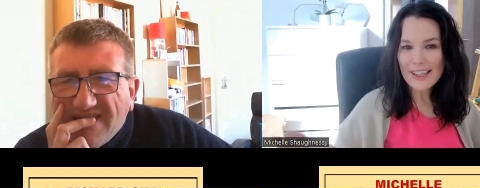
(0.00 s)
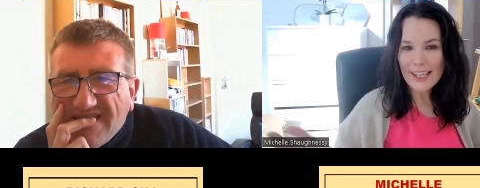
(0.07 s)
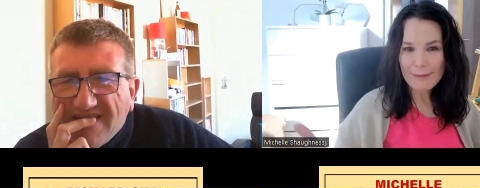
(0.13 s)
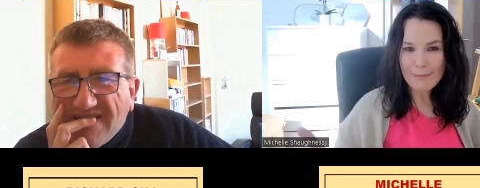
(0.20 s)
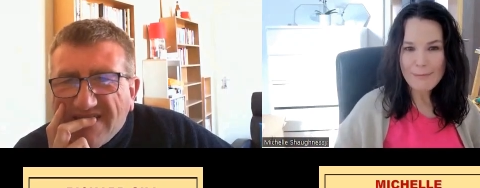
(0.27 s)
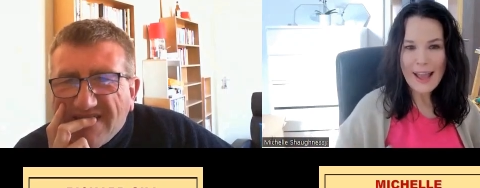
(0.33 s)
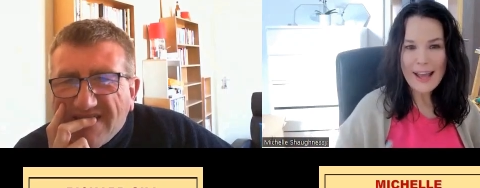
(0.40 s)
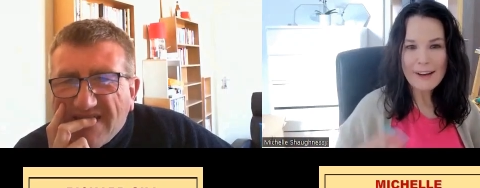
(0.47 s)
Speaker 1: like
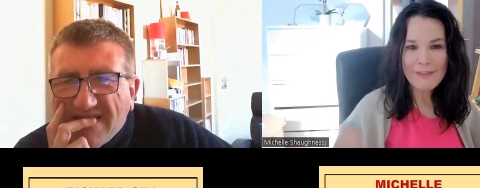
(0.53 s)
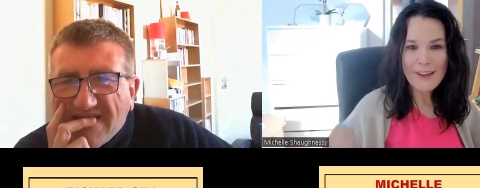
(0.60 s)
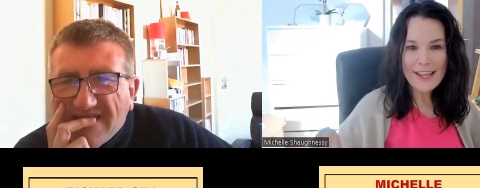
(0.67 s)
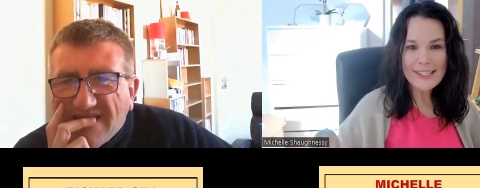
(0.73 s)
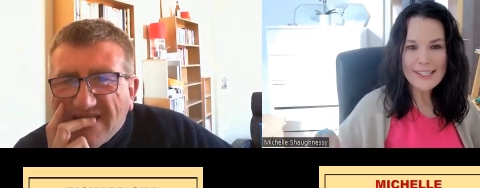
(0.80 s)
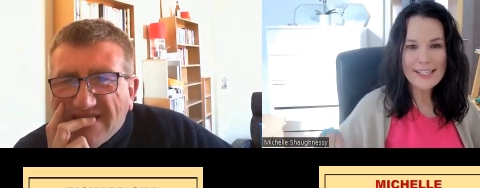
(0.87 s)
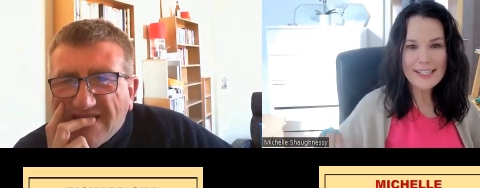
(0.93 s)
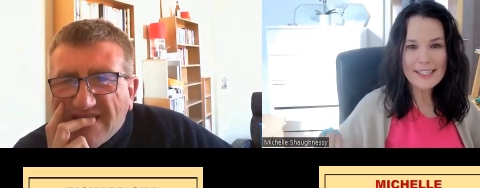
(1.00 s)

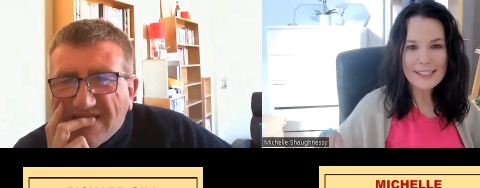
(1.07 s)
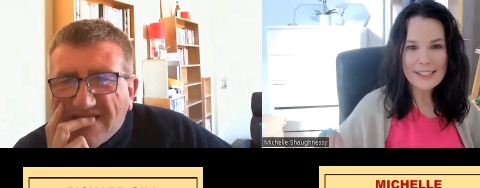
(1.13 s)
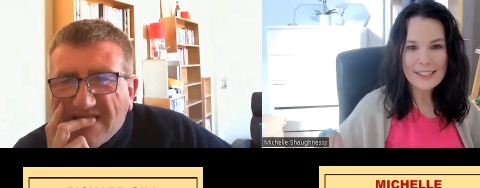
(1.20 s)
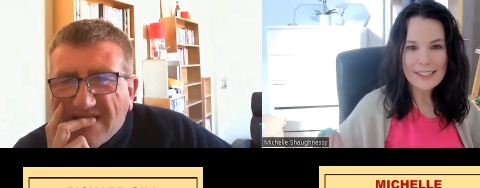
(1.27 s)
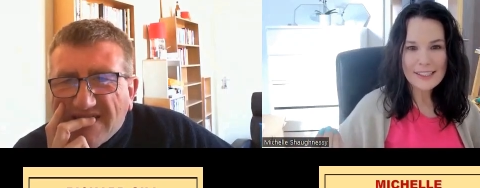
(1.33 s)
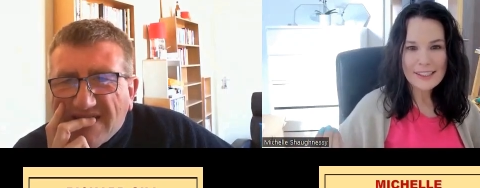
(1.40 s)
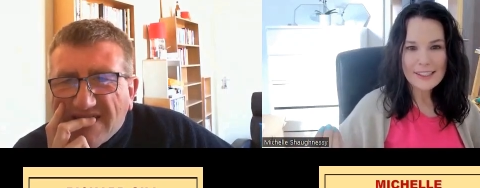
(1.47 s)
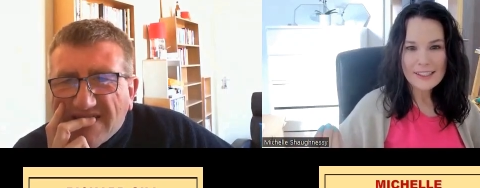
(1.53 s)
manifesting
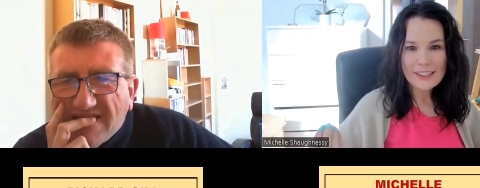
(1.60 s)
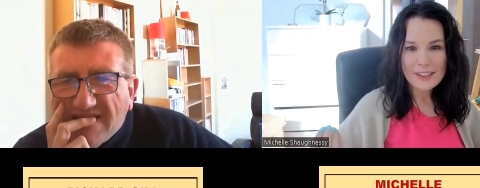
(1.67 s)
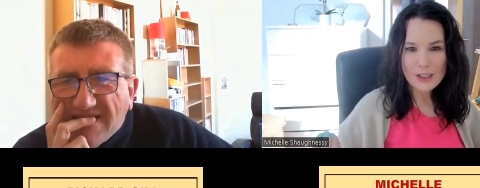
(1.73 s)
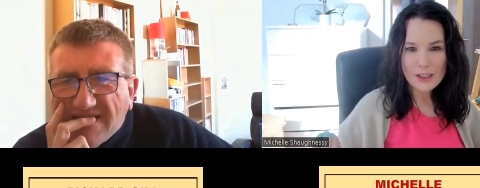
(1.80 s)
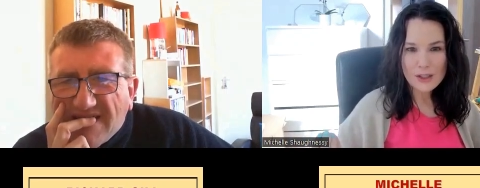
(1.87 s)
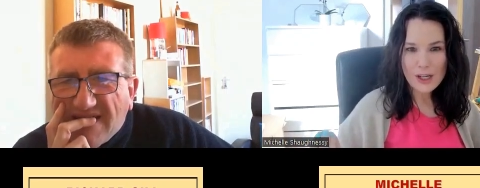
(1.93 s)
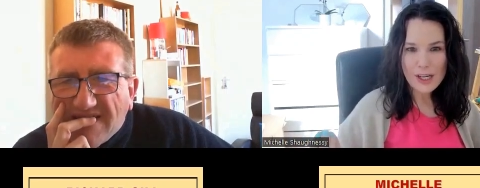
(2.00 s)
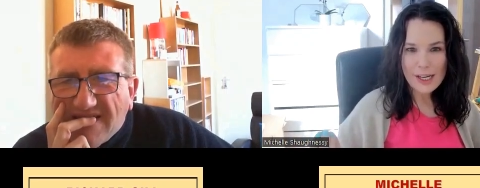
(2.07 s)
your
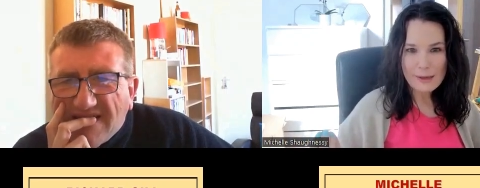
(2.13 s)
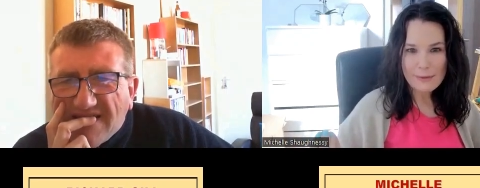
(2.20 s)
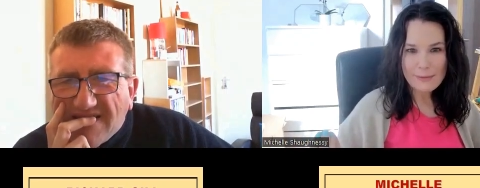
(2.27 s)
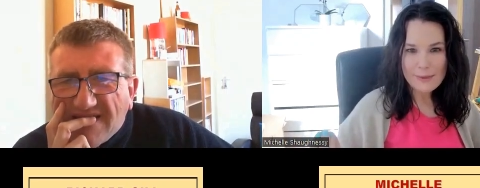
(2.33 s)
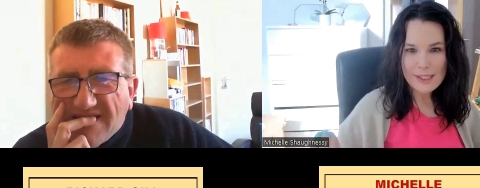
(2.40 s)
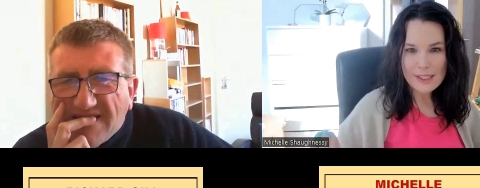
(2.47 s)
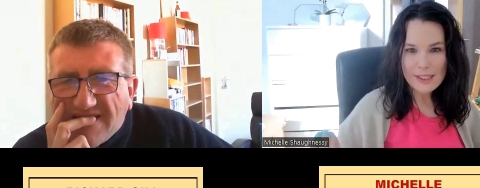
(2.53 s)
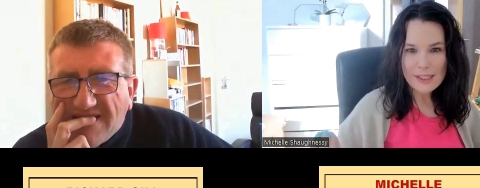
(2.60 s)

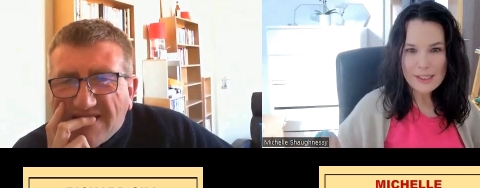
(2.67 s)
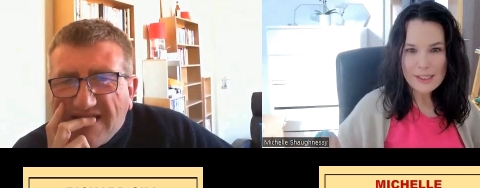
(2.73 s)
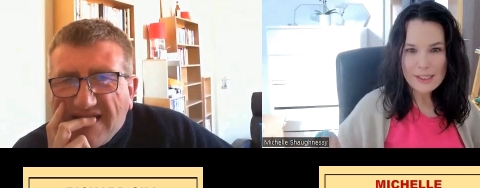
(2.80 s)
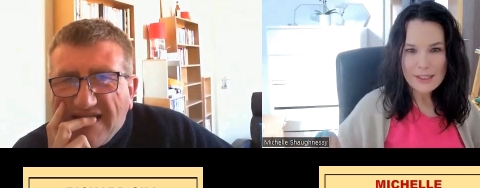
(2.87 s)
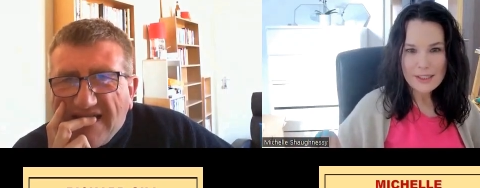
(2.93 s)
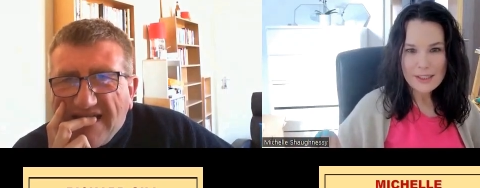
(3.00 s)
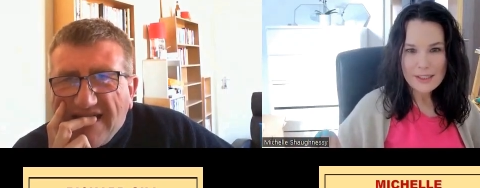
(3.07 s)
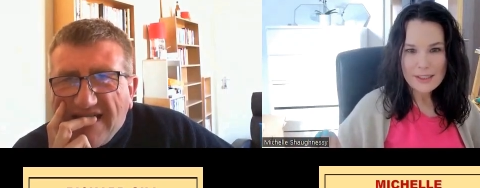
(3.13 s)
dreams?
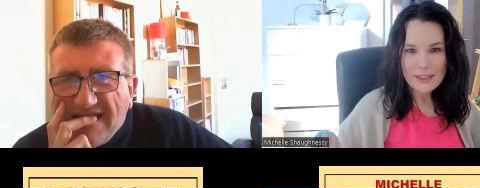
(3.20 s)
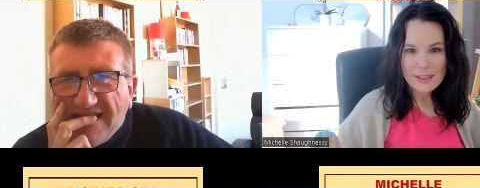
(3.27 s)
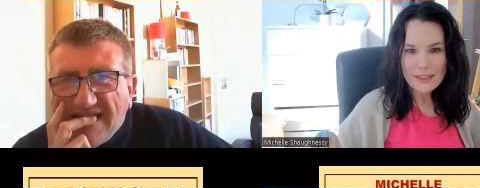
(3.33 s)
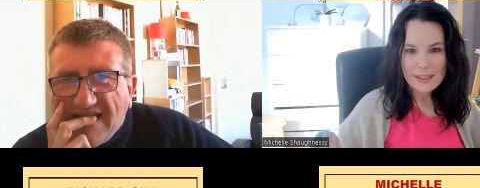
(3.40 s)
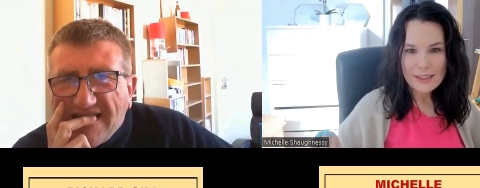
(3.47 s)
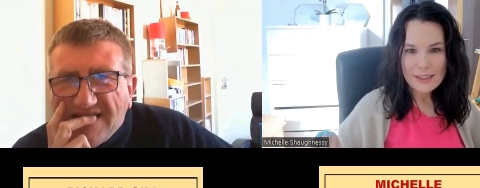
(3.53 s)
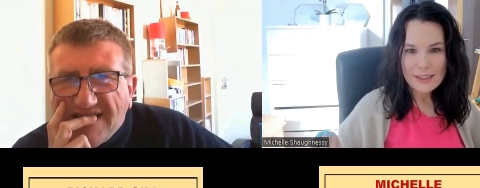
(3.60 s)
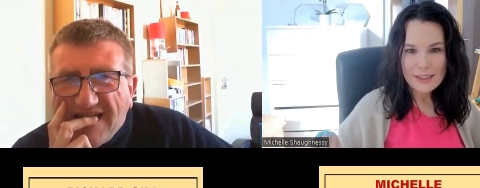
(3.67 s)

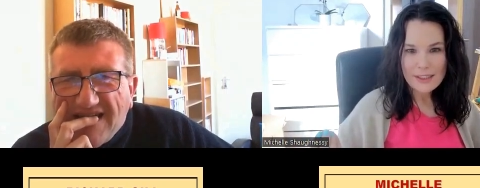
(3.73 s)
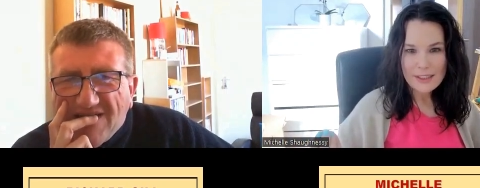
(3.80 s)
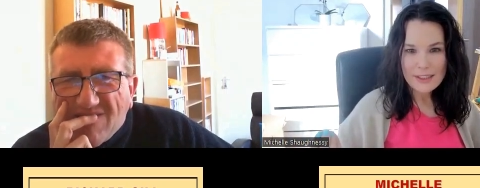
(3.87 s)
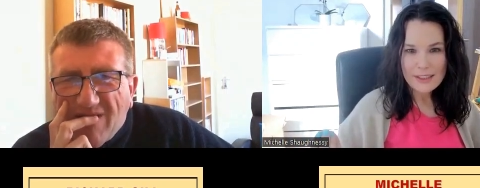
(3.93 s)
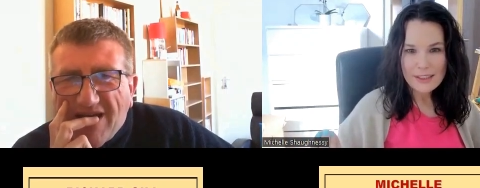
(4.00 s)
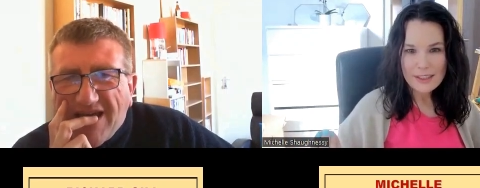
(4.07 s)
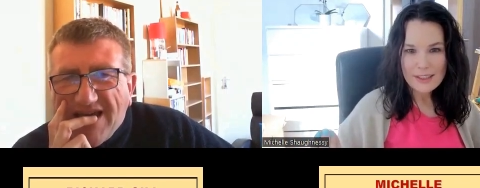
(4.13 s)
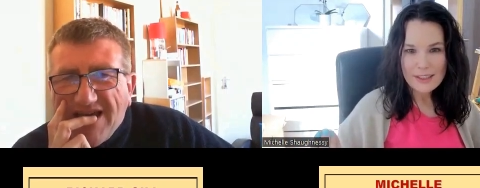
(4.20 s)
Speaker 2: Uh,
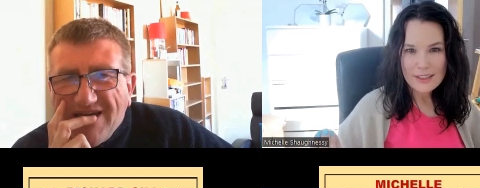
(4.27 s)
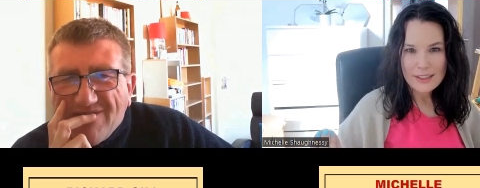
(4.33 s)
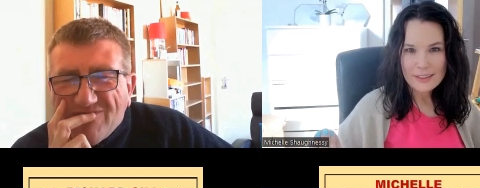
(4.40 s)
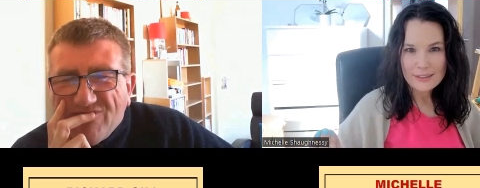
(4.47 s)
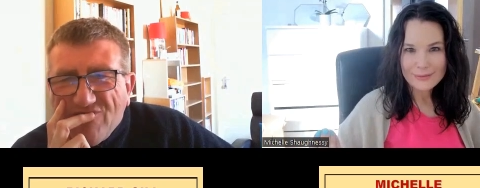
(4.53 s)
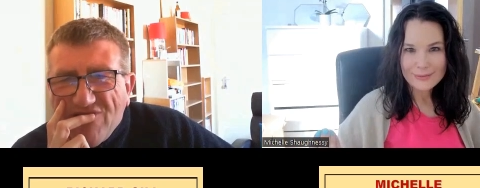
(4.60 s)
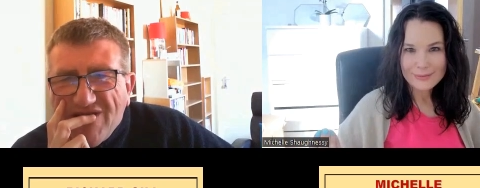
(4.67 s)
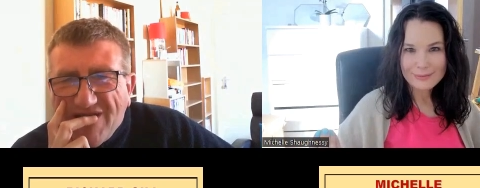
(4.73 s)
well, I have
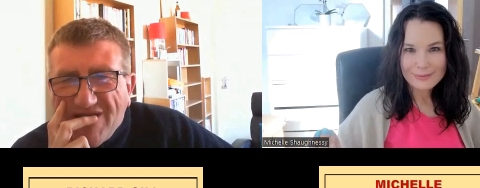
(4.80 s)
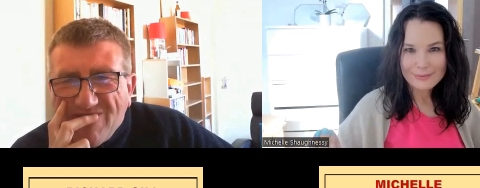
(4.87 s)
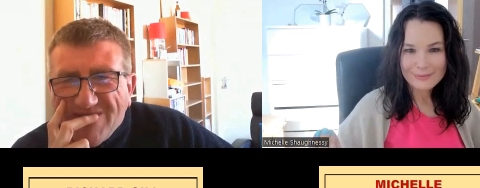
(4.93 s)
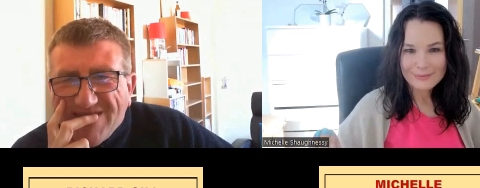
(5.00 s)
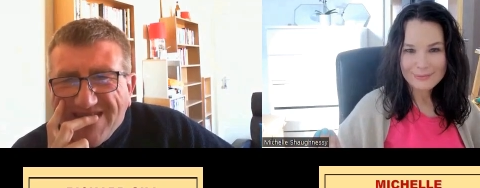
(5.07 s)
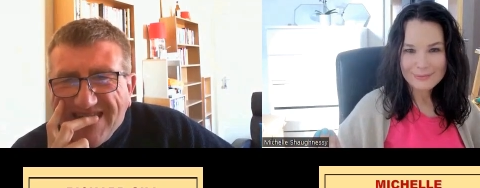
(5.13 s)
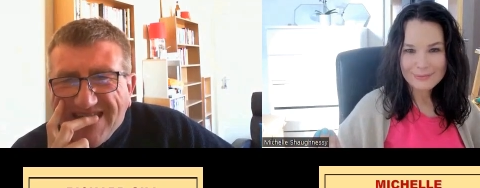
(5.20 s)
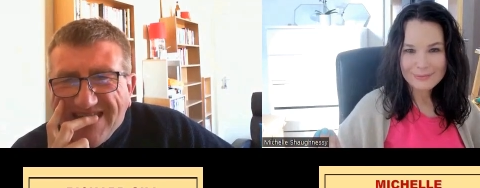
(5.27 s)

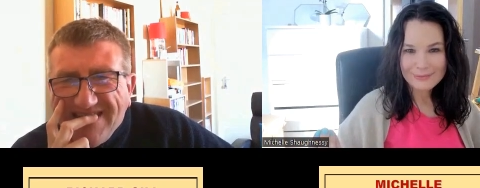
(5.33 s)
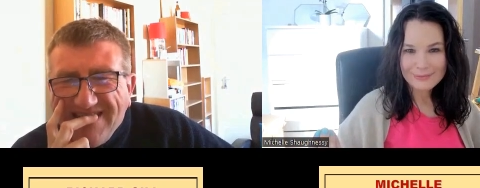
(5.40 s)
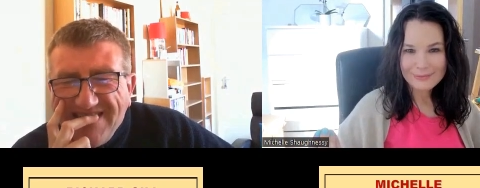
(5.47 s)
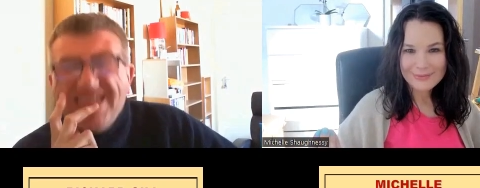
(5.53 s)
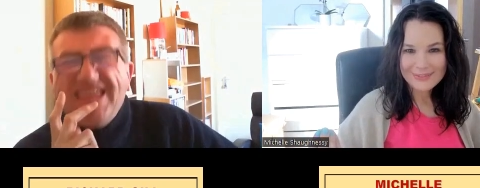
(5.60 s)
dreams, yeah.